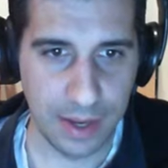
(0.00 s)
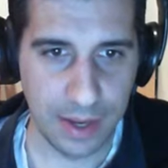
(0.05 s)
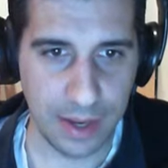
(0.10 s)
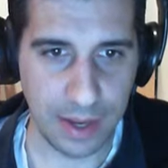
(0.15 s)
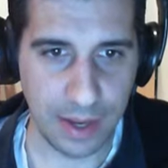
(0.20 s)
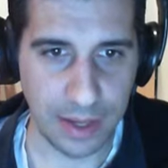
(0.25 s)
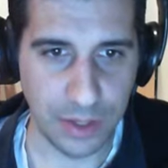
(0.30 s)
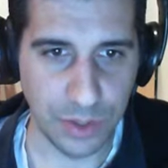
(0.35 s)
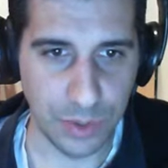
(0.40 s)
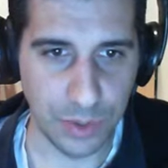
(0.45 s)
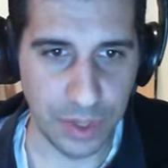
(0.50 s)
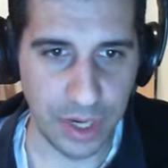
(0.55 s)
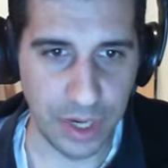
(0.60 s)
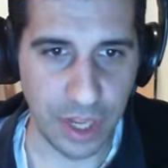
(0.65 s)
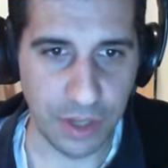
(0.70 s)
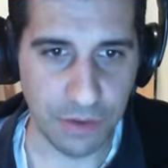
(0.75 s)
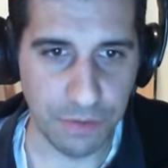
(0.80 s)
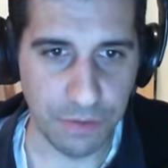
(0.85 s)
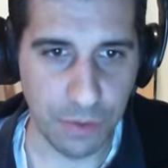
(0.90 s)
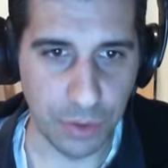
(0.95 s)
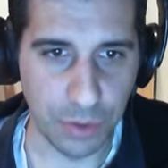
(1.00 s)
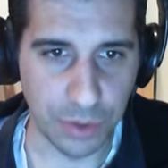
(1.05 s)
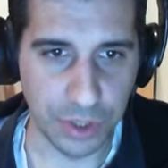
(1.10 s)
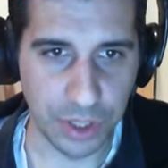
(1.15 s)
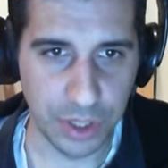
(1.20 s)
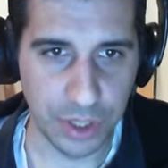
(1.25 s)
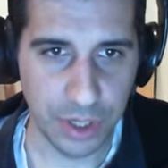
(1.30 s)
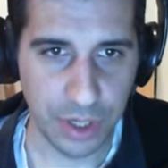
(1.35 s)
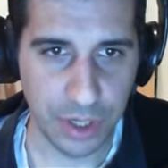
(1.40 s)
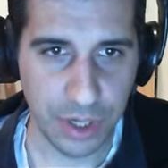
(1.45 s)
into another
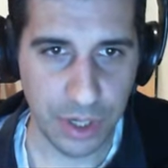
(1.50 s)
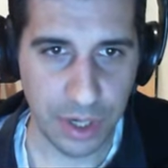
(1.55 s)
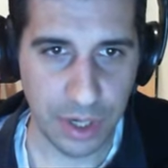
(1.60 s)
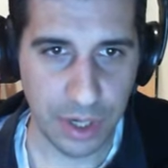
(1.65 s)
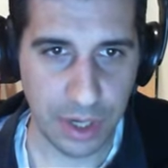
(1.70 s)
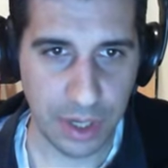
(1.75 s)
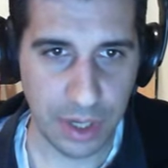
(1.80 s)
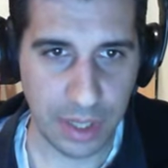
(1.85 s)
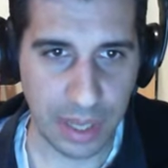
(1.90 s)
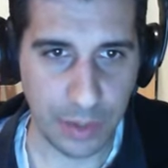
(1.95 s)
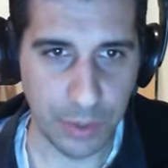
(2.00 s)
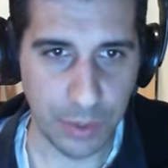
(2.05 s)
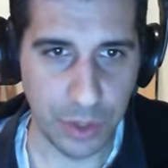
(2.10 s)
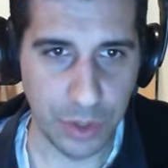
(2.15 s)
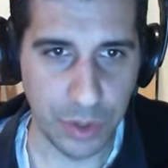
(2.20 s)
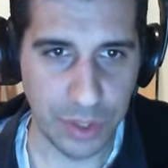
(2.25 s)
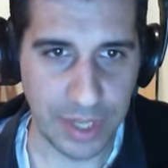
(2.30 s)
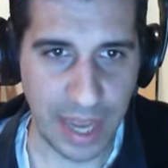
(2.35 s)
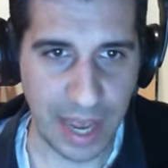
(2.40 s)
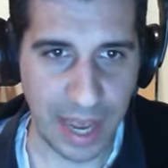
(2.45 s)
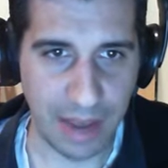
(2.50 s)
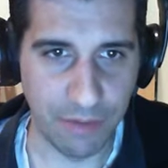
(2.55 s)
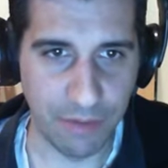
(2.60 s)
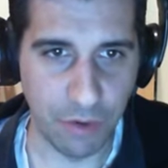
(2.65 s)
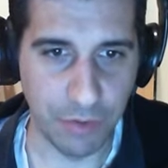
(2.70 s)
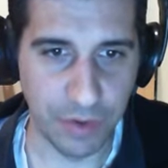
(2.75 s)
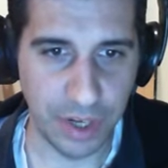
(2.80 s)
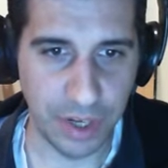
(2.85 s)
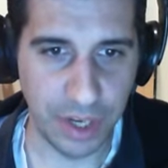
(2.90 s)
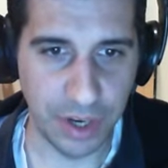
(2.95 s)
folder, like we used to have
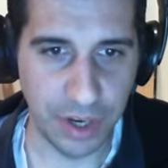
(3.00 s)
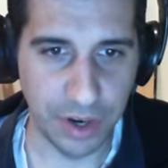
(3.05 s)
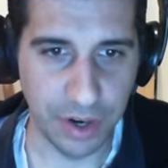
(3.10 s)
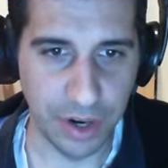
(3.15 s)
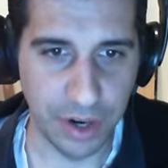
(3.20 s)
over here,